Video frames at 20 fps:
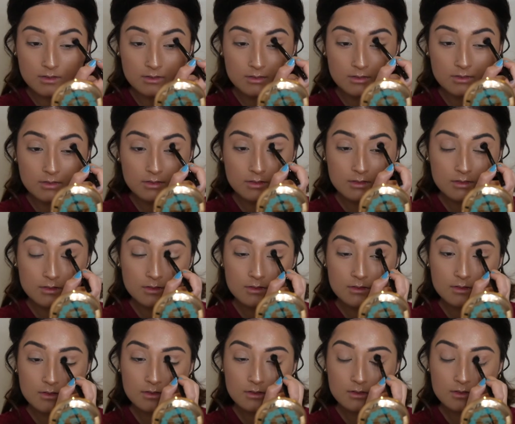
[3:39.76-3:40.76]

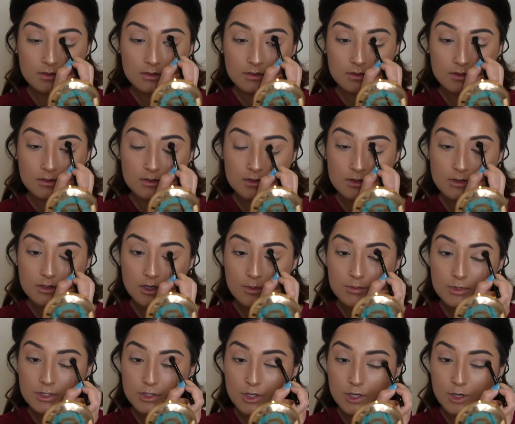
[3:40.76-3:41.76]
Agrabah. So
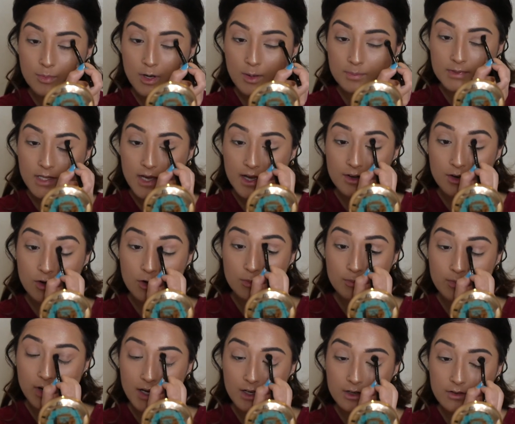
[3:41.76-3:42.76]
I'm just going to pop that
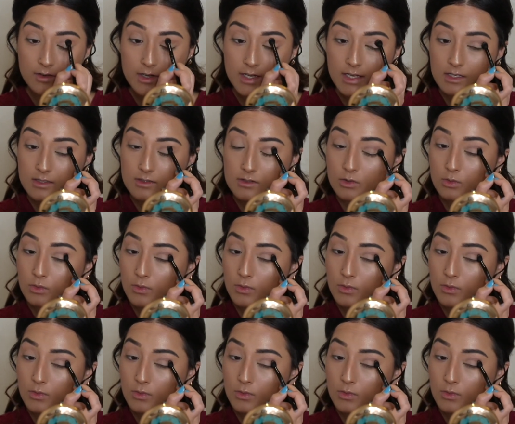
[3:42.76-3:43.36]
on my crease.